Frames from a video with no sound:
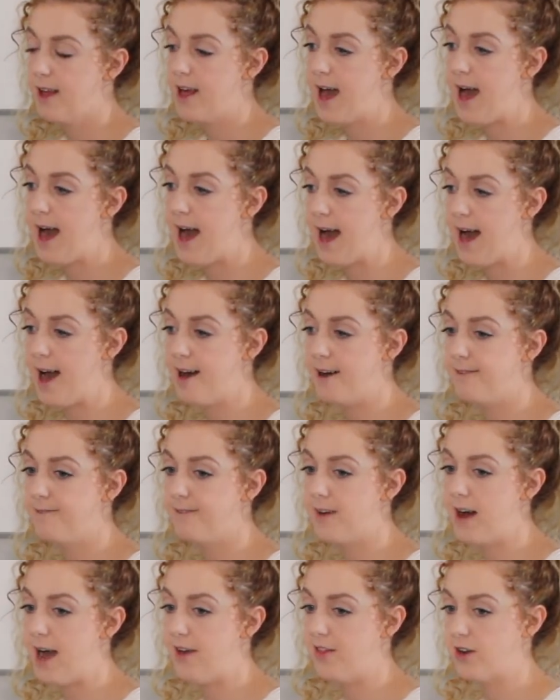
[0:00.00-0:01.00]
have
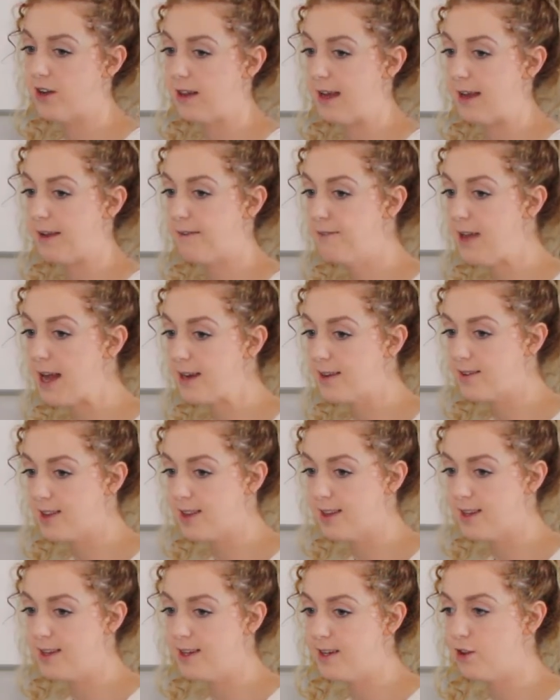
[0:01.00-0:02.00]
either like flax
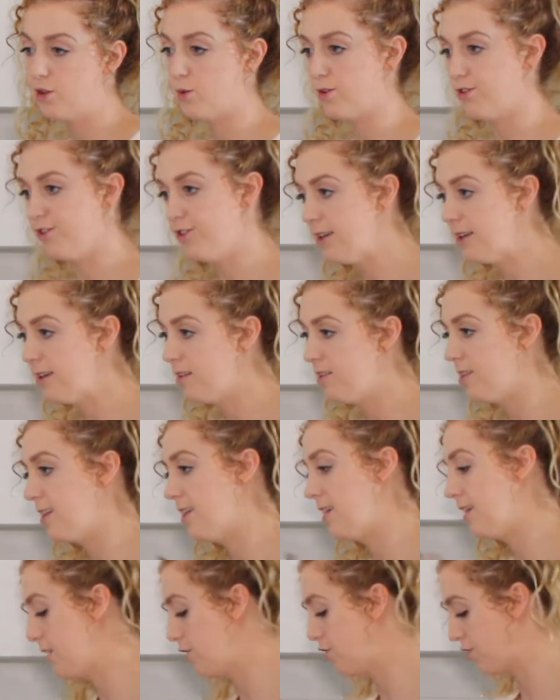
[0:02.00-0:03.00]
seeds or chia
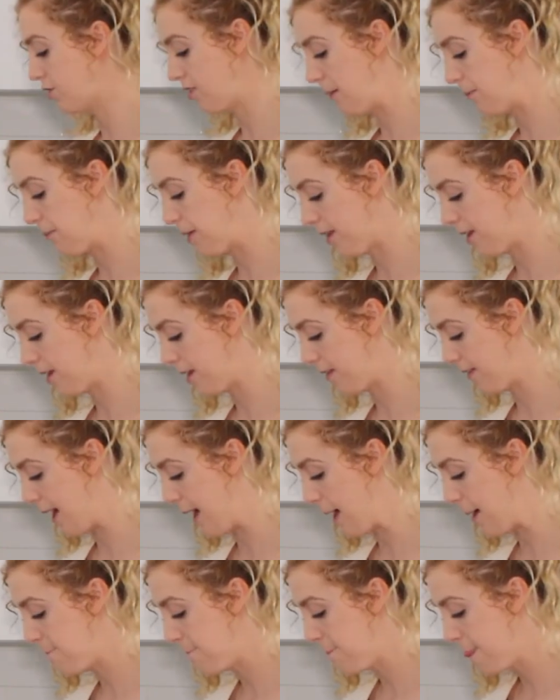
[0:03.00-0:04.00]
seeds or something like
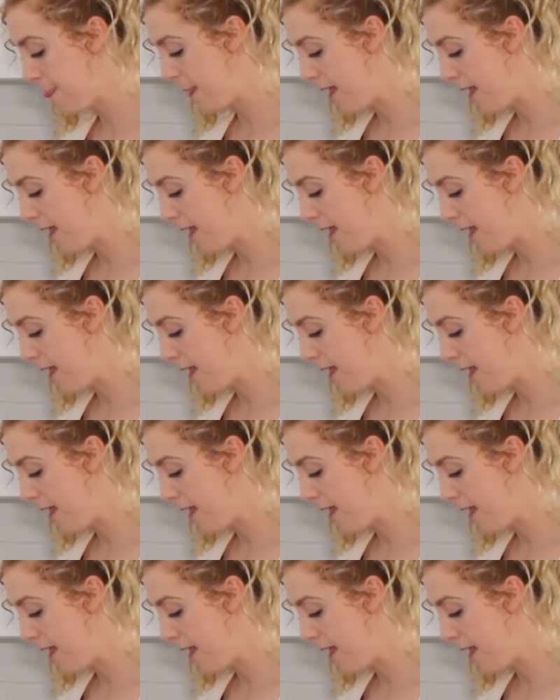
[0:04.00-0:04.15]
that,